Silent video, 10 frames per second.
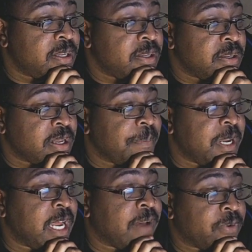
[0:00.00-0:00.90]
I mean,
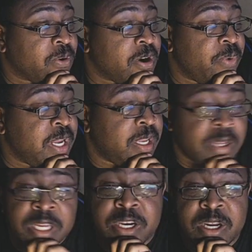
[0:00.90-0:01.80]
after all, we
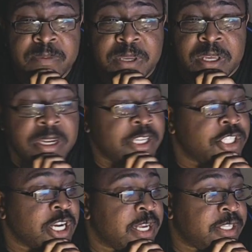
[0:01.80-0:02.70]
ended up getting
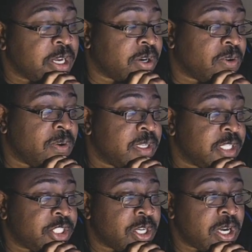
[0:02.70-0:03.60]
Shai Tuttle and
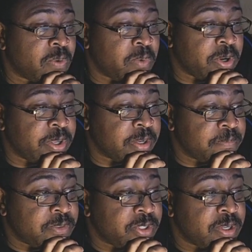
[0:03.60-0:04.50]
Deshaun
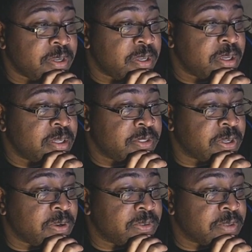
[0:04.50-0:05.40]
Williams.
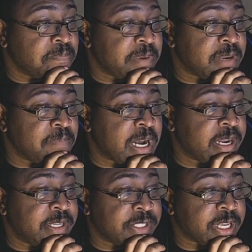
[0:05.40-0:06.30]
So some big
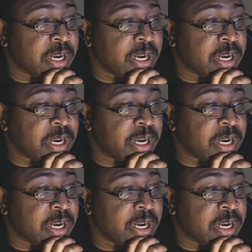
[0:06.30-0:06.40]
bodies there.